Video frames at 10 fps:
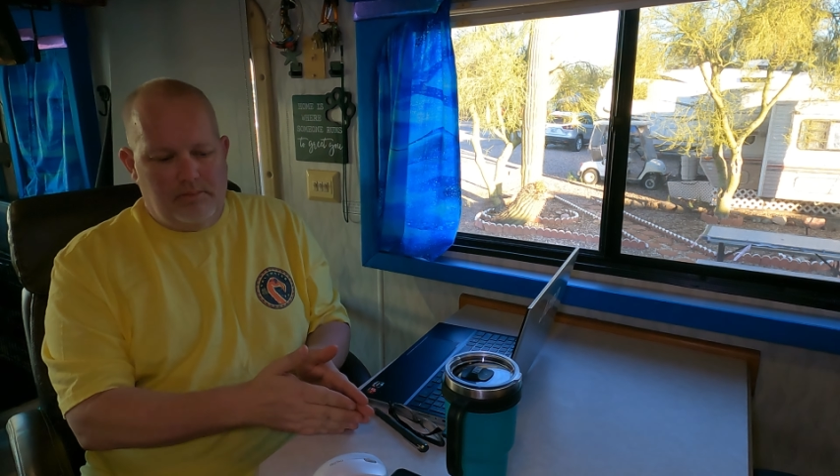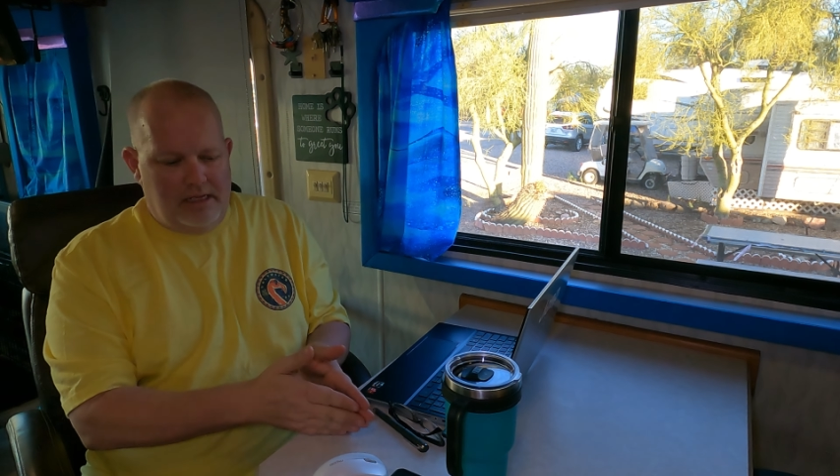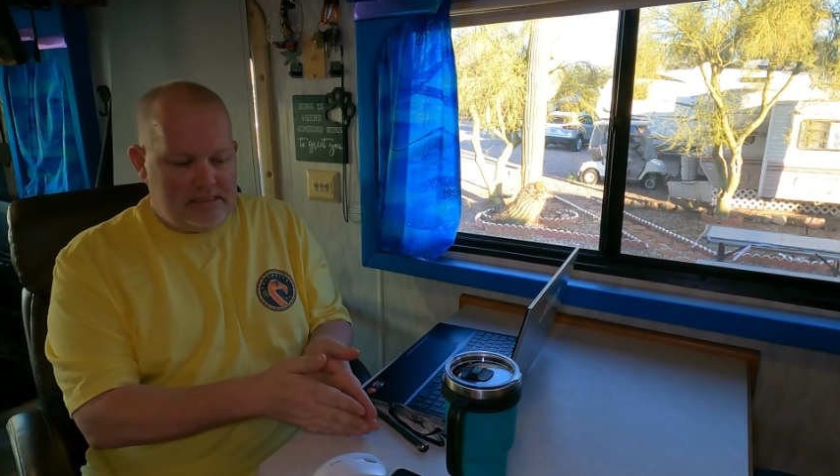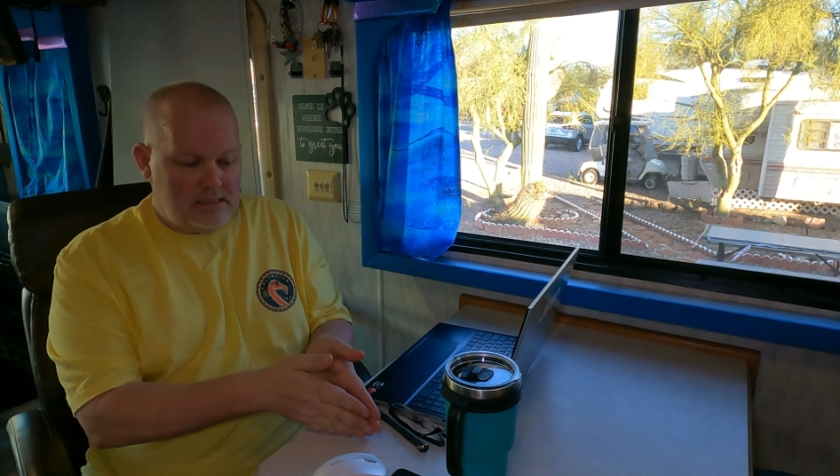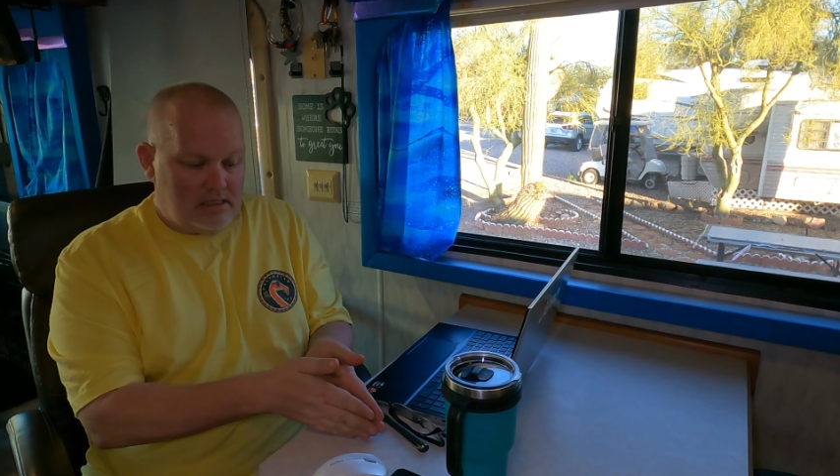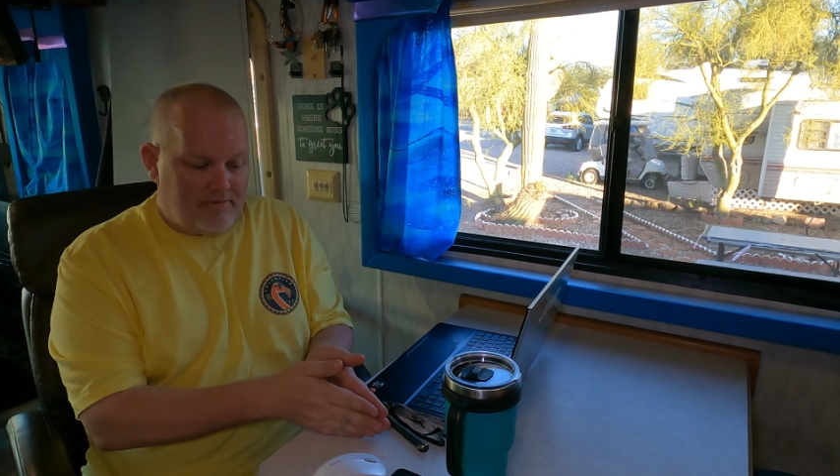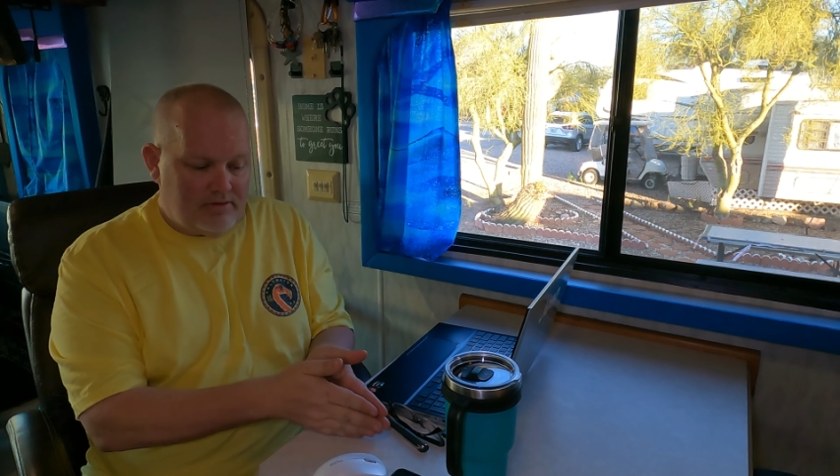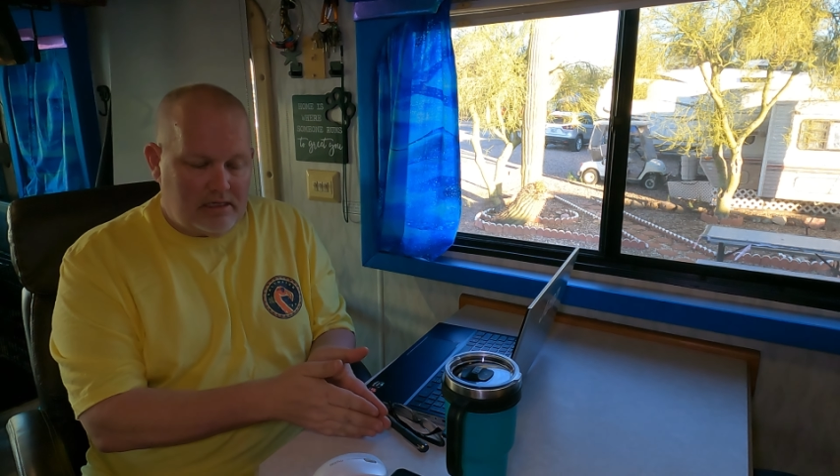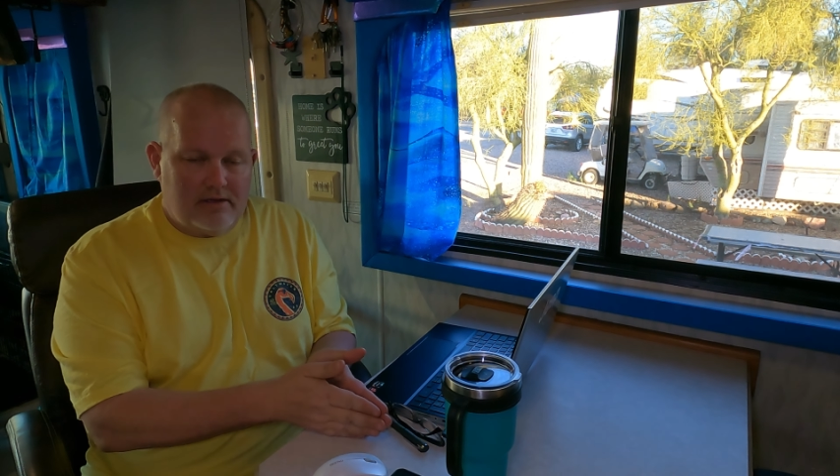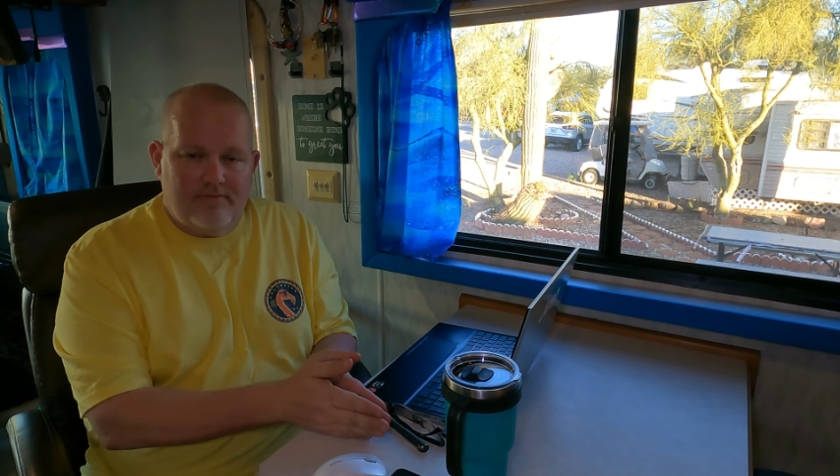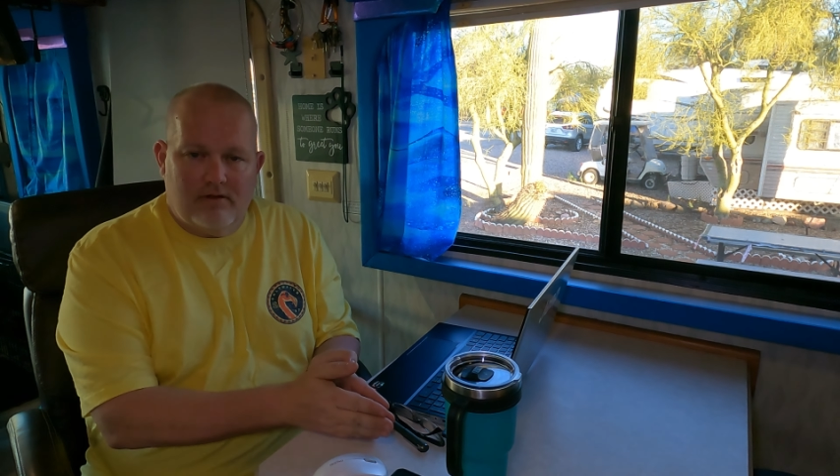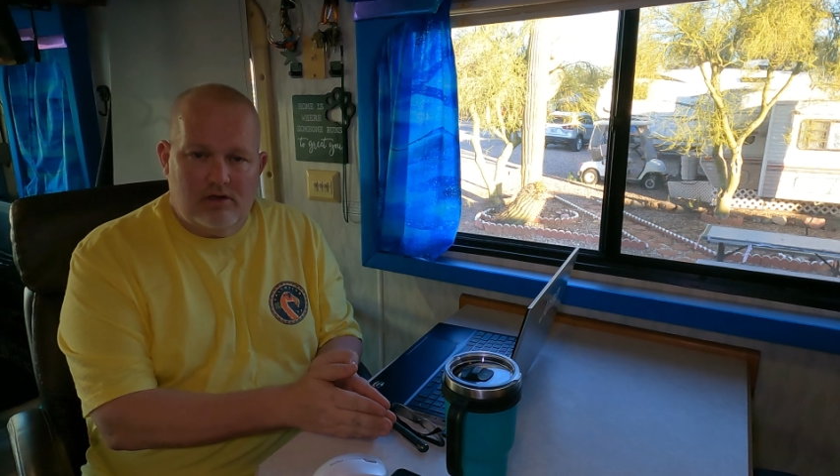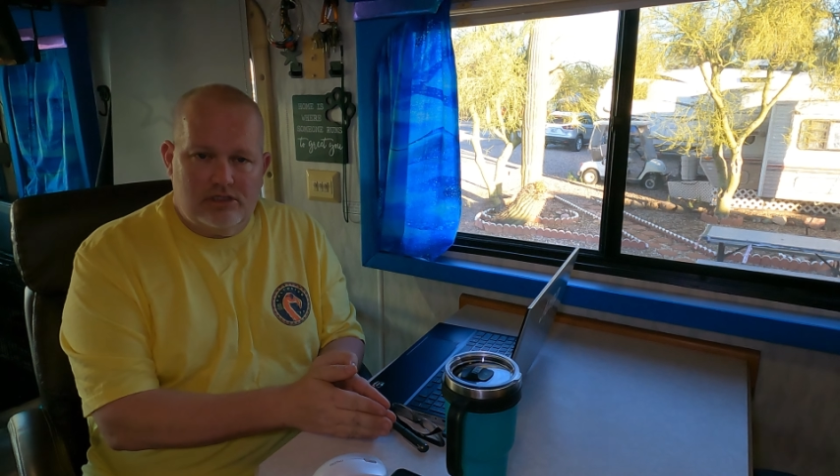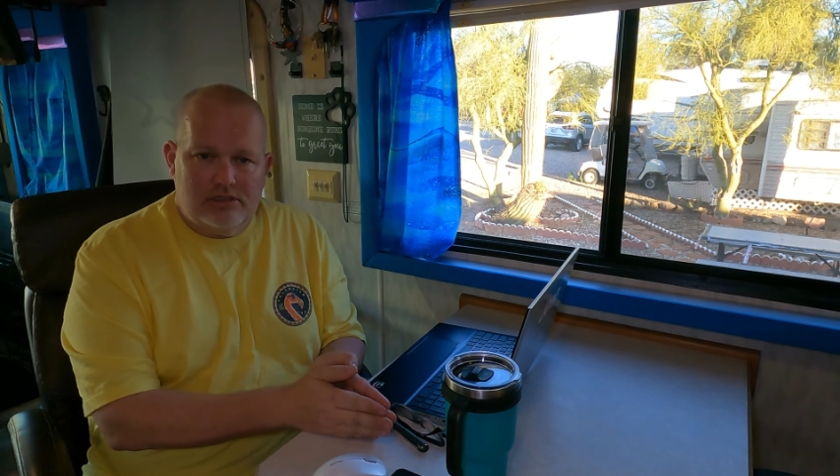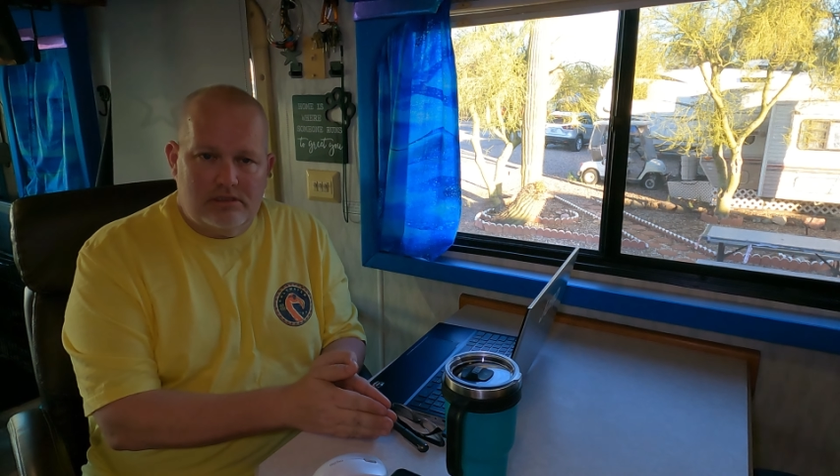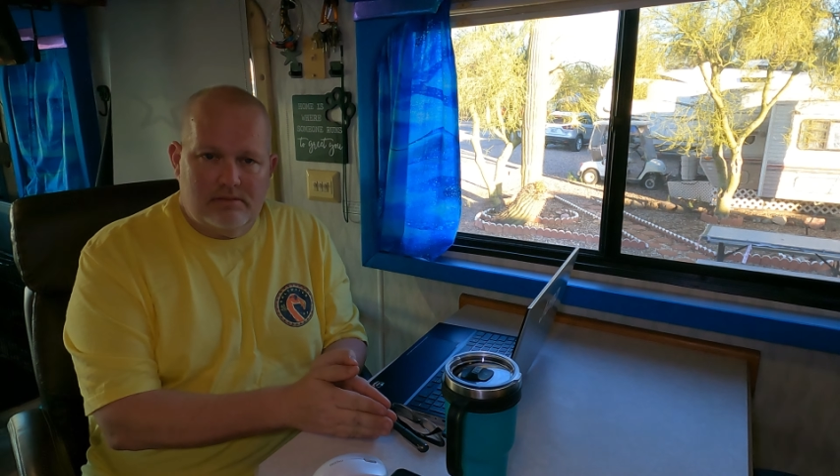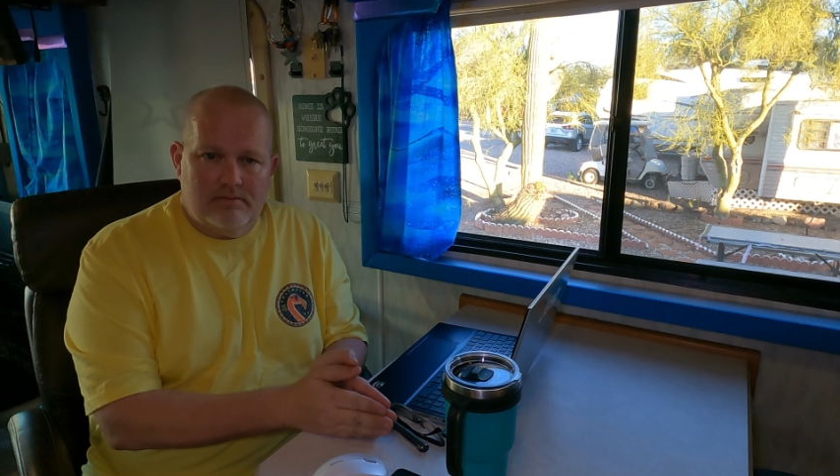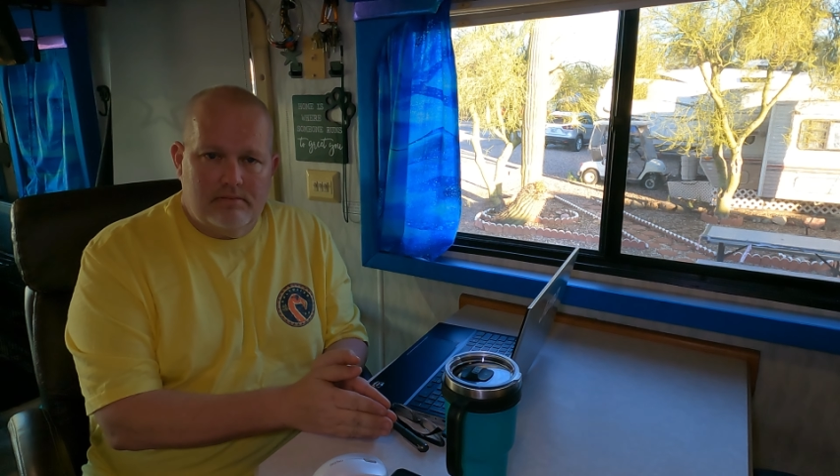place that everything converges,